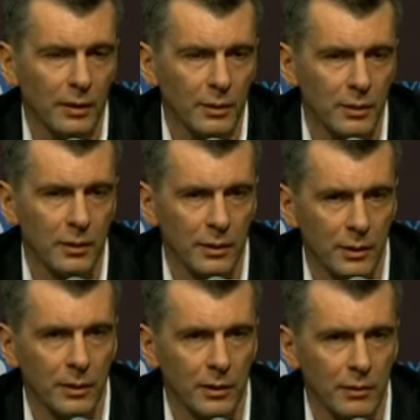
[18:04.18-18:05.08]
and
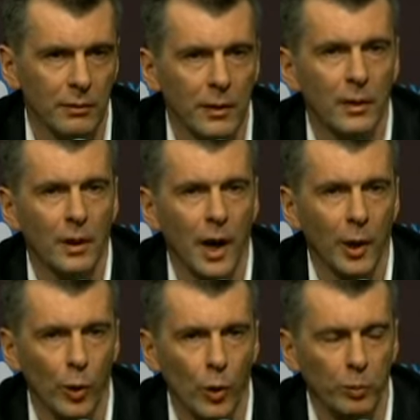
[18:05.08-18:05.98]
uh,
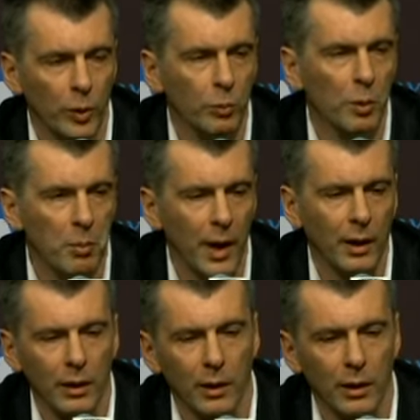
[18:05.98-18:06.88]
I hope we'll be
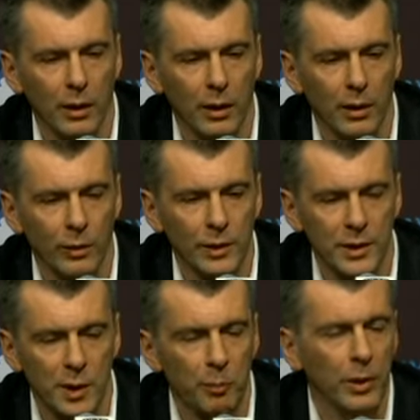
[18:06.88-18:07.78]
back uh, not
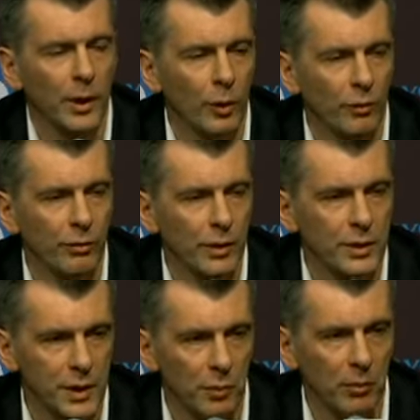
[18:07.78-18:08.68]
as a playoff
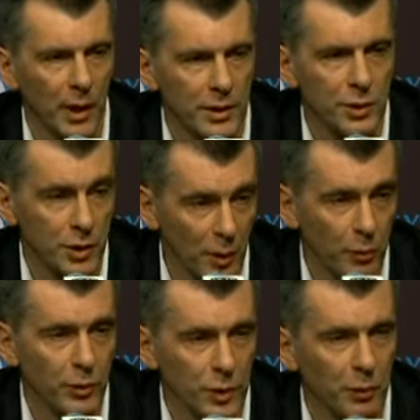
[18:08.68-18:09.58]
team, as a
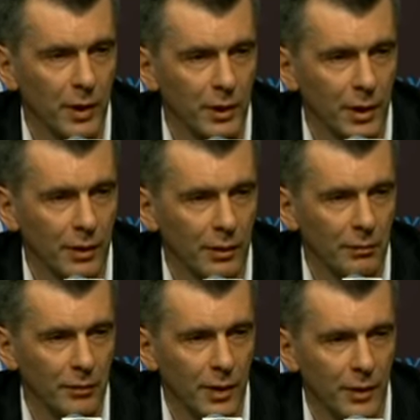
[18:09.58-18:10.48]
championship
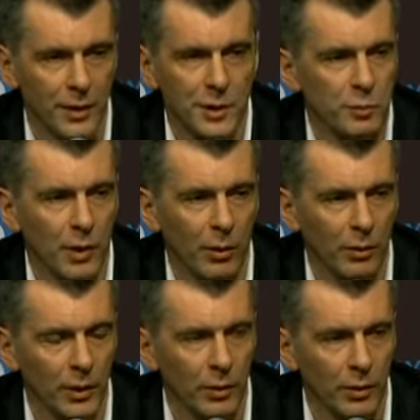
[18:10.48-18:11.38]
contender. This is my
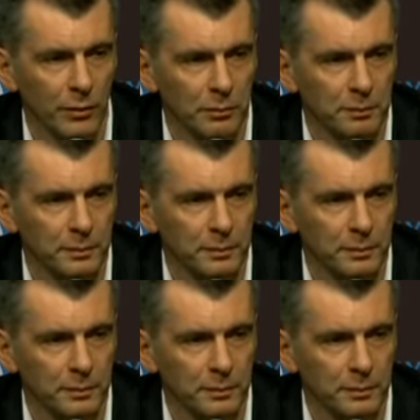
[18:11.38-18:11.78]
only goal.